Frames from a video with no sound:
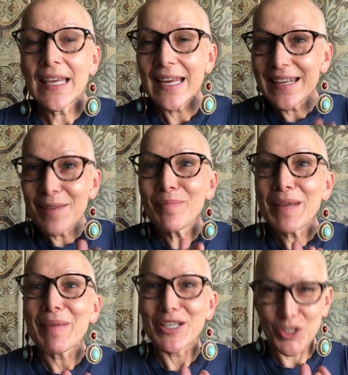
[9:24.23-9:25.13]

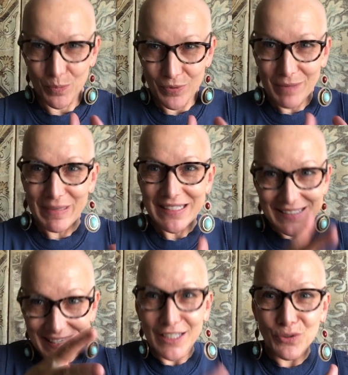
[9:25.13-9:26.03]
then my job will be
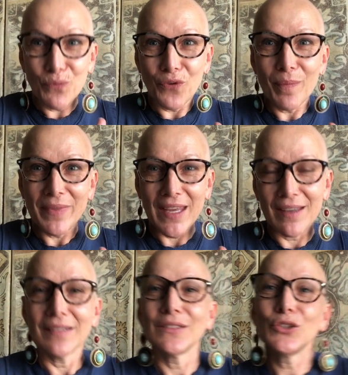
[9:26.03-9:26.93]
take you from there
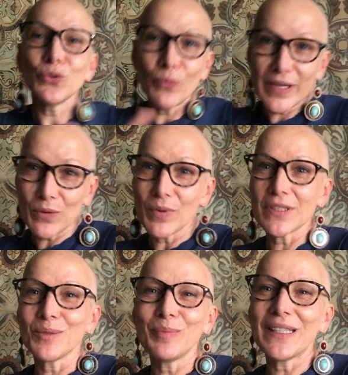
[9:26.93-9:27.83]
to where you
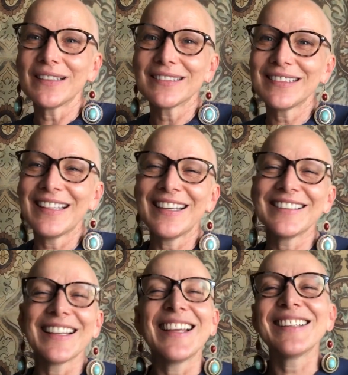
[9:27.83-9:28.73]
want to be.
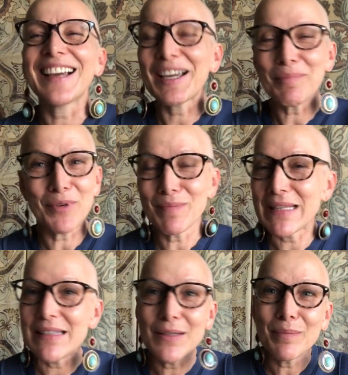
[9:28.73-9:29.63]
And I
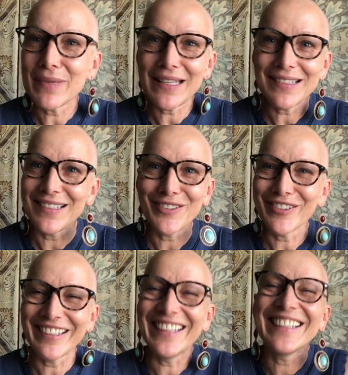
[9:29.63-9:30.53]
promise you an amazing
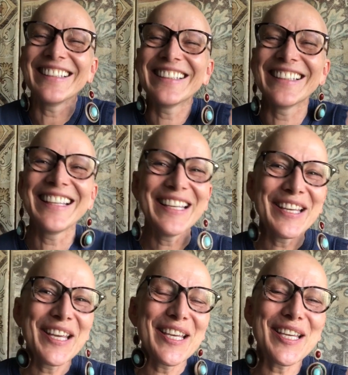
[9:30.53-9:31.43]
journey.
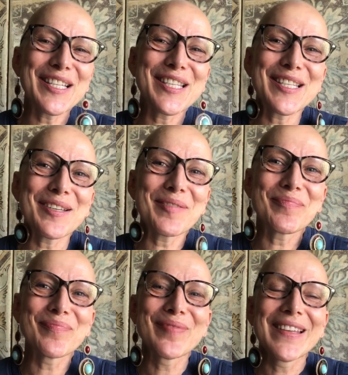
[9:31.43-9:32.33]

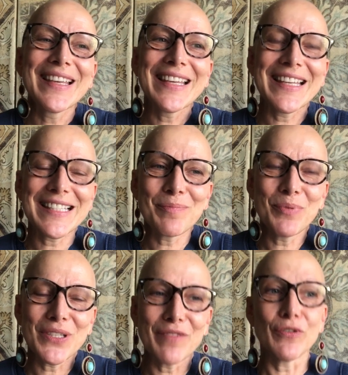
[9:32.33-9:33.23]
It's
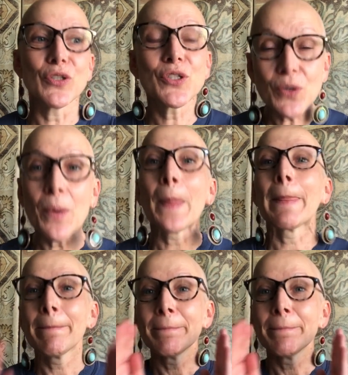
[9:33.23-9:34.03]
beautiful. So